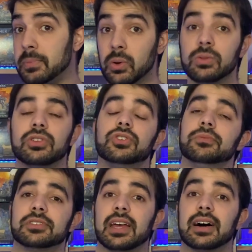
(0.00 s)
build the
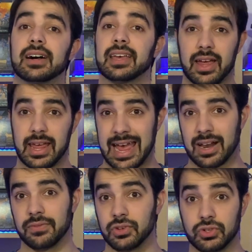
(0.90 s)
Doomsday Ark out
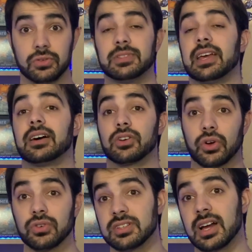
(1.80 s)
of the Doomsday Ark
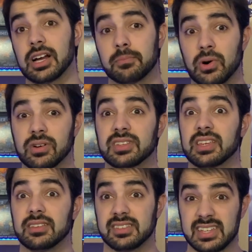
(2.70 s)
Ghost Ark box
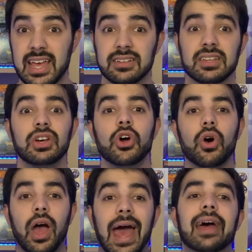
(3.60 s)
set,
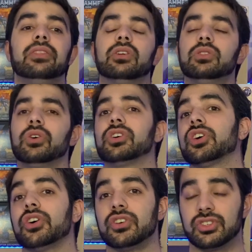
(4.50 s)
and the
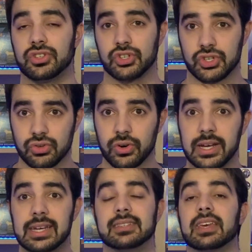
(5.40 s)
Locust
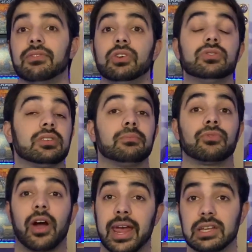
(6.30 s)
Destroyers, giving you some
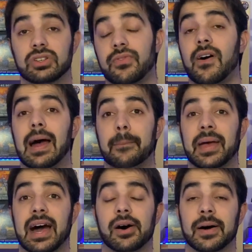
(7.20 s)
ranged
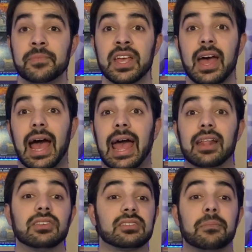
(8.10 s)
firepower
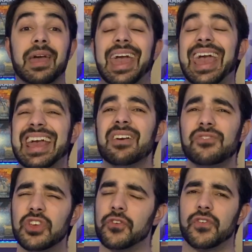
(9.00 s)
and some
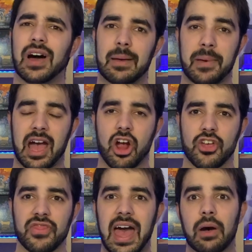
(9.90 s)
heavier firepower
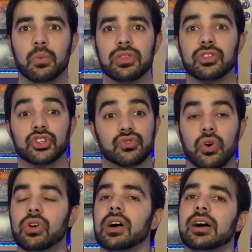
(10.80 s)
in that, with the
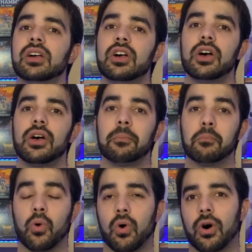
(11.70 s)
stronger,
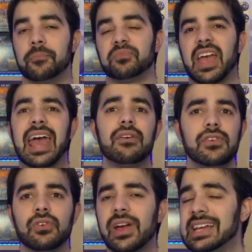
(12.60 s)
more
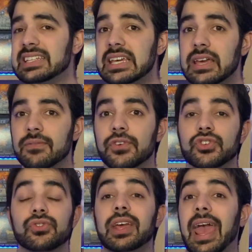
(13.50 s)
heavier
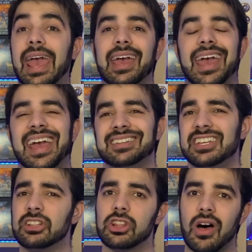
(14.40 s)
anti-infantry,
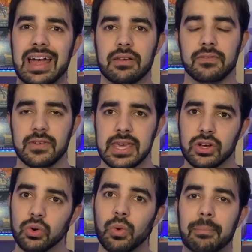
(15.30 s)
anti-light
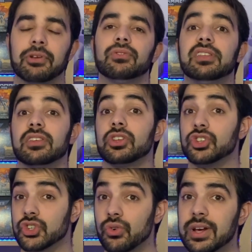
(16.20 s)
vehicle weaponry that the
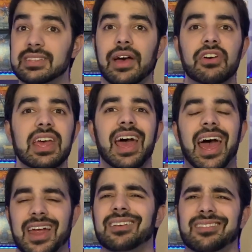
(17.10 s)
Destroyers have,
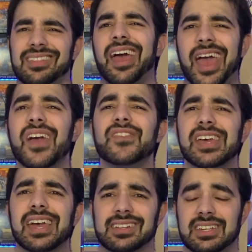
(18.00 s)
and the
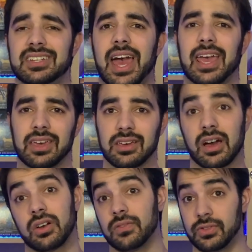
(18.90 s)
heavy anti-tank
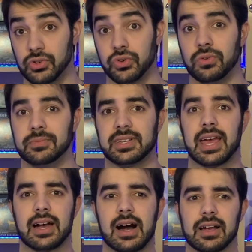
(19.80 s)
gun of the
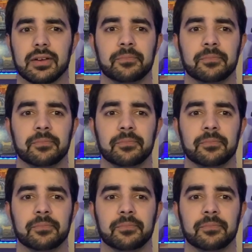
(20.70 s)
Doomsday Ark.